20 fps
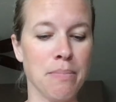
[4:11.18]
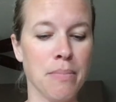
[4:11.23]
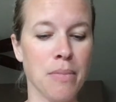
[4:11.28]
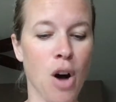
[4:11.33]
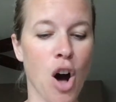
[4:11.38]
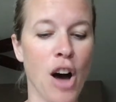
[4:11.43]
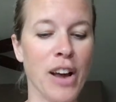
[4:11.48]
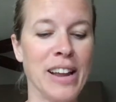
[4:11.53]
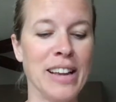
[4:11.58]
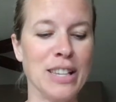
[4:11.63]

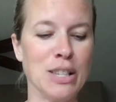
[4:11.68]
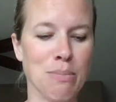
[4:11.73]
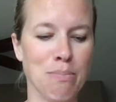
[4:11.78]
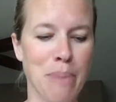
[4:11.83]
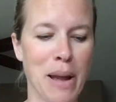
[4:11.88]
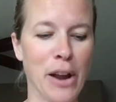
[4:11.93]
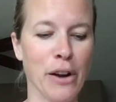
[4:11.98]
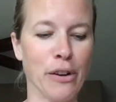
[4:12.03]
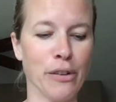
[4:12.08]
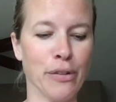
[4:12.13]
on his
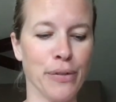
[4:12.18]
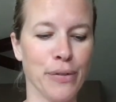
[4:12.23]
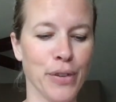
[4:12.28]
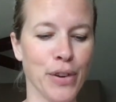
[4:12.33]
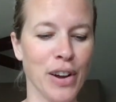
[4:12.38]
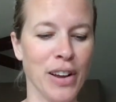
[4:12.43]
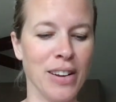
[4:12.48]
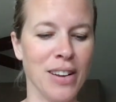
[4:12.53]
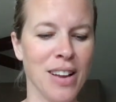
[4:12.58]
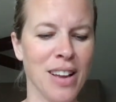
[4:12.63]
bare
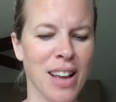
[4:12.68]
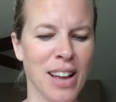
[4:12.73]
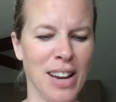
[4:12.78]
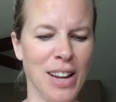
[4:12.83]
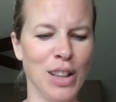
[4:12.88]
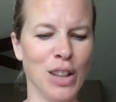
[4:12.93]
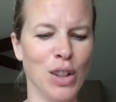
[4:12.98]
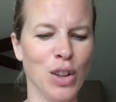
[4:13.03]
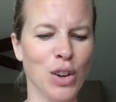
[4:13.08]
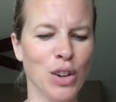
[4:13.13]
foot, and he
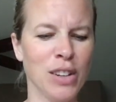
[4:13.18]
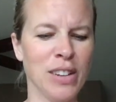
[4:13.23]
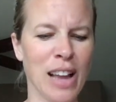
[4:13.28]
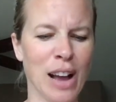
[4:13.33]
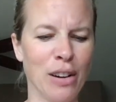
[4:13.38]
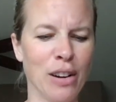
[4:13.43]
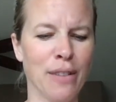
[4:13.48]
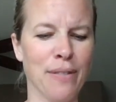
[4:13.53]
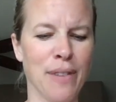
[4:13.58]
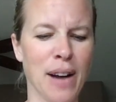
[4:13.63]
looked
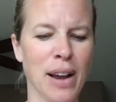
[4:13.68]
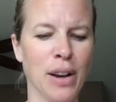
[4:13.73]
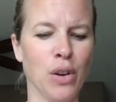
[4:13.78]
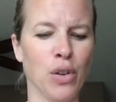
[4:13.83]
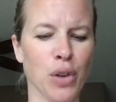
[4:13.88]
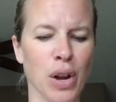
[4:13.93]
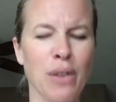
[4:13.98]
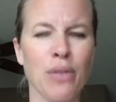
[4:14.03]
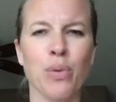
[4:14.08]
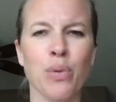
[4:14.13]
down to find
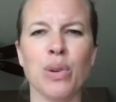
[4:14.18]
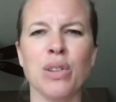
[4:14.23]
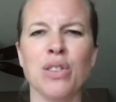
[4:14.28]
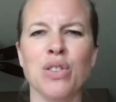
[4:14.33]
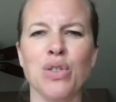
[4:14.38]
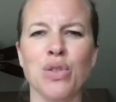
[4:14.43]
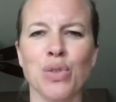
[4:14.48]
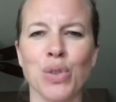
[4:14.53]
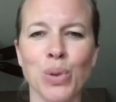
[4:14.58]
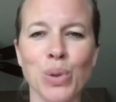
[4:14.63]
Grief was
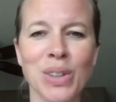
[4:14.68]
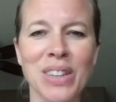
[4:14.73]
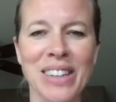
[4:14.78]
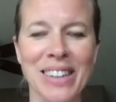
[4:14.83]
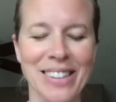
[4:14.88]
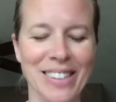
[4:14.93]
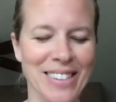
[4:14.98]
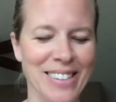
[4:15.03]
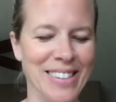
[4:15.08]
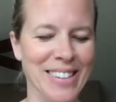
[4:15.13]
drooling
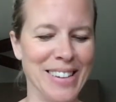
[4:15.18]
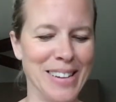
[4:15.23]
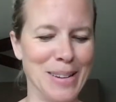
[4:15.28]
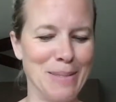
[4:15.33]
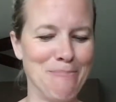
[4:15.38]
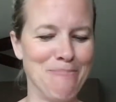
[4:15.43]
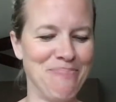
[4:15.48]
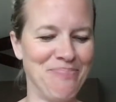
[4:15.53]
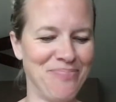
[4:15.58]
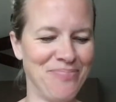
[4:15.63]
on
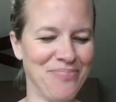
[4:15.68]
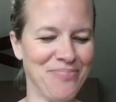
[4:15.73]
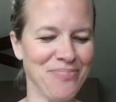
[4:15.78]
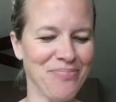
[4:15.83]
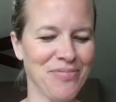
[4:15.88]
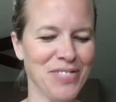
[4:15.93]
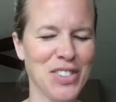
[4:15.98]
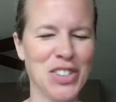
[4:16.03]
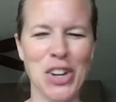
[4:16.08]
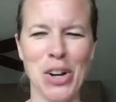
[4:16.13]
him.
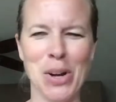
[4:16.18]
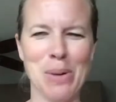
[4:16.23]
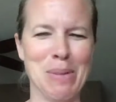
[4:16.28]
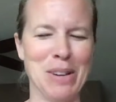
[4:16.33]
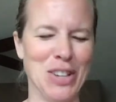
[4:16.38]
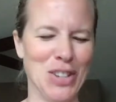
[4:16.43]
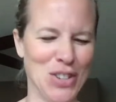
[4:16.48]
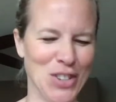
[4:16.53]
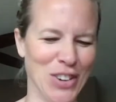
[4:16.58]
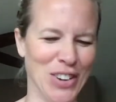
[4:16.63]
Jeremy
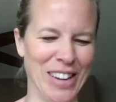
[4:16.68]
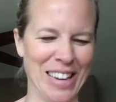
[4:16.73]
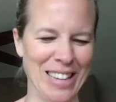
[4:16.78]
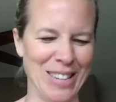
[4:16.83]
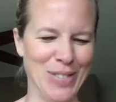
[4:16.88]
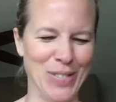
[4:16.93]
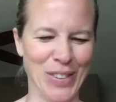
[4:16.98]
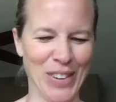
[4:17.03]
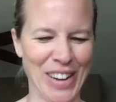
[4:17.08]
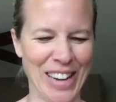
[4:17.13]
shook his
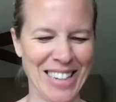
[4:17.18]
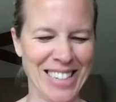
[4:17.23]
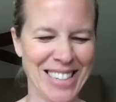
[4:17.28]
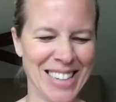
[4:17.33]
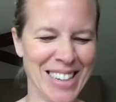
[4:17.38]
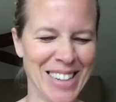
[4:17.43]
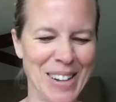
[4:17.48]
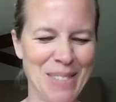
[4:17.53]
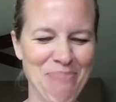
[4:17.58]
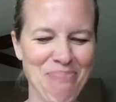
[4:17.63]
foot.
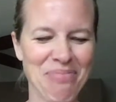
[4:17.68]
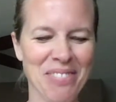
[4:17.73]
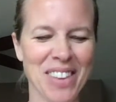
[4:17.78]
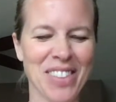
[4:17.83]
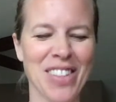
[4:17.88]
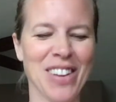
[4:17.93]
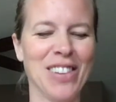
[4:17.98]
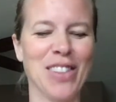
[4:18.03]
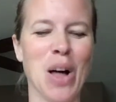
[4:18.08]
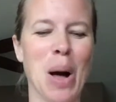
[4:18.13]

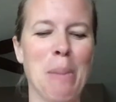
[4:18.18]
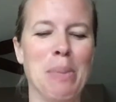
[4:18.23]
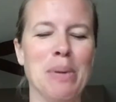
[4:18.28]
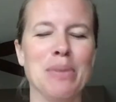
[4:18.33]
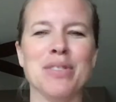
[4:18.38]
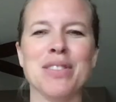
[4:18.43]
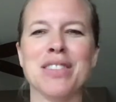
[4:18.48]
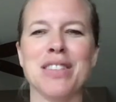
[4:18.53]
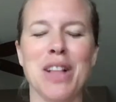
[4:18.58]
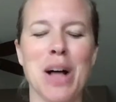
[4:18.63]
The glob of
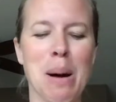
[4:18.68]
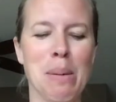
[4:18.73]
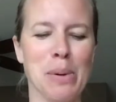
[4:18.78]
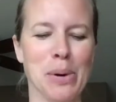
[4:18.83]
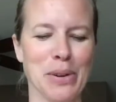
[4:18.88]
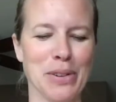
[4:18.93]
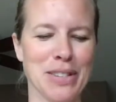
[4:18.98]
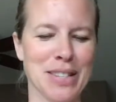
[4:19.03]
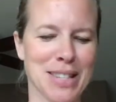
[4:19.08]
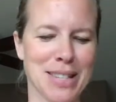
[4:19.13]

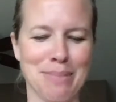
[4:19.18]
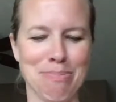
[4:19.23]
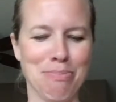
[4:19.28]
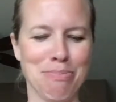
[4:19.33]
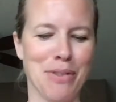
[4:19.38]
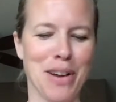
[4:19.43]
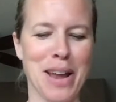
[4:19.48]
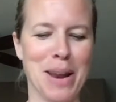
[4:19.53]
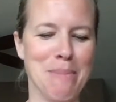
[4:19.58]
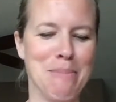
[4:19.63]
slobber
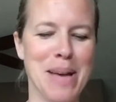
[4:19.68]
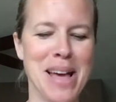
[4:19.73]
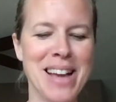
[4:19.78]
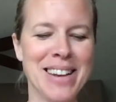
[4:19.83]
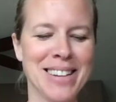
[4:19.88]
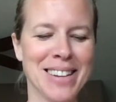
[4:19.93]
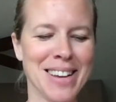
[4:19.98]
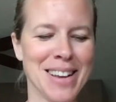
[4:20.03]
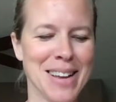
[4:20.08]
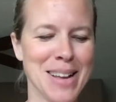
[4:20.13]
spread a
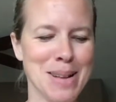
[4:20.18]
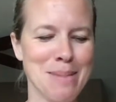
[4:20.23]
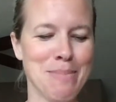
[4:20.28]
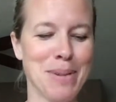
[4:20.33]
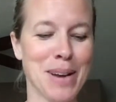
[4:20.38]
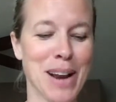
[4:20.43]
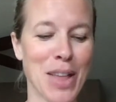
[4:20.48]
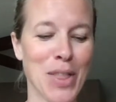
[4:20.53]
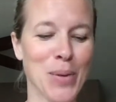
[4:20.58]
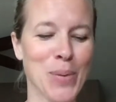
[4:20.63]
bit,
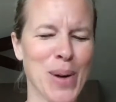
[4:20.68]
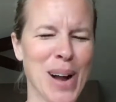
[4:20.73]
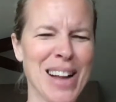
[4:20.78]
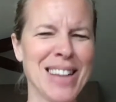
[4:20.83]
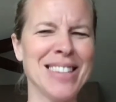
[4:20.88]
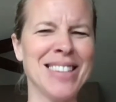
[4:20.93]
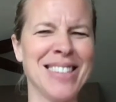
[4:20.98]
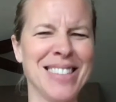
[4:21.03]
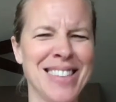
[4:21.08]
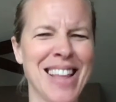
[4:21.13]
but
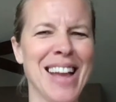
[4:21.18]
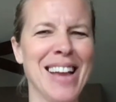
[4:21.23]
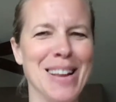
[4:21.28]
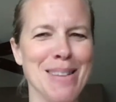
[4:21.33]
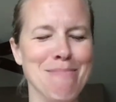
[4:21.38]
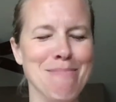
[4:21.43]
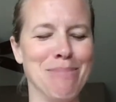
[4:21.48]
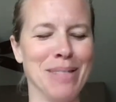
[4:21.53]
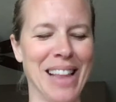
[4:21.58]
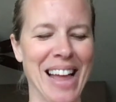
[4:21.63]
otherwise stayed
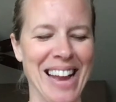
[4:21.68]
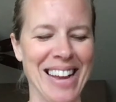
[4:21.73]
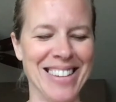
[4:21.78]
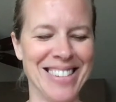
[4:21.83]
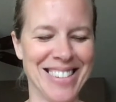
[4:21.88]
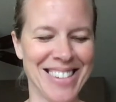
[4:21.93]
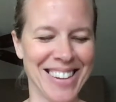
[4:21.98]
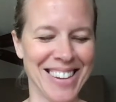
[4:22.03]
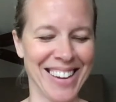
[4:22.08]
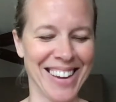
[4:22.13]
in place.